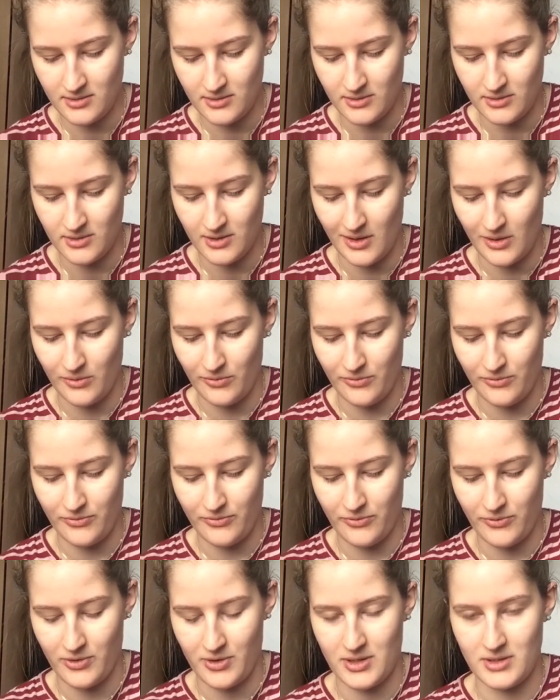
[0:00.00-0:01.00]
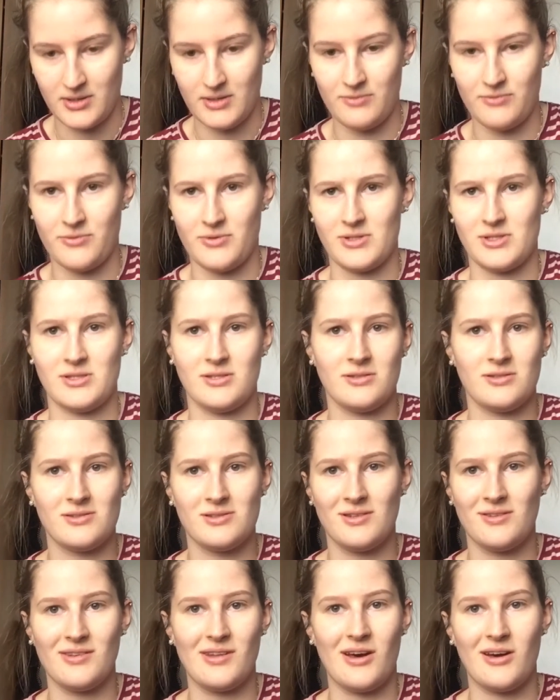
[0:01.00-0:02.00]
go for it for as
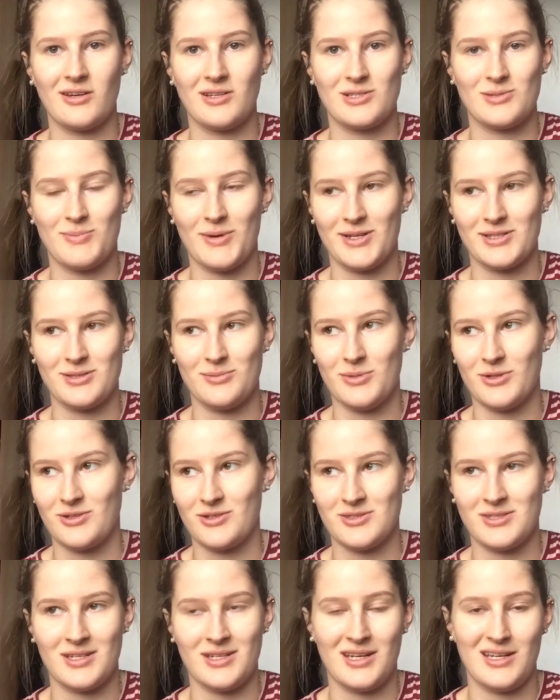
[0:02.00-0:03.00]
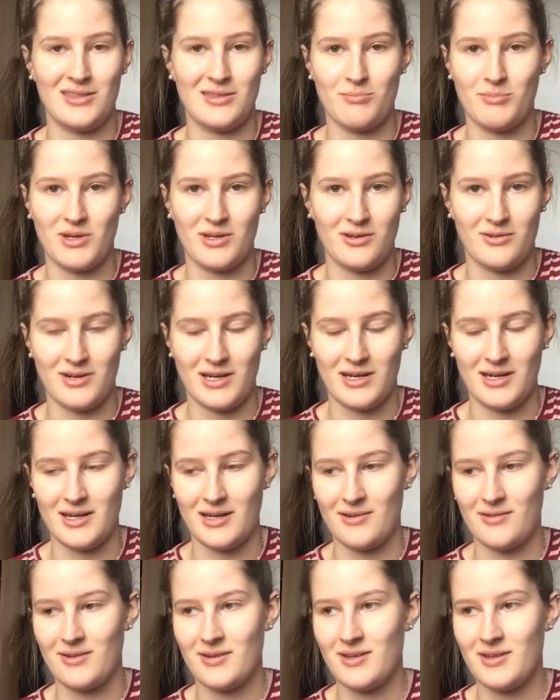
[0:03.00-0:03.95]
long as possible because I need the money right now.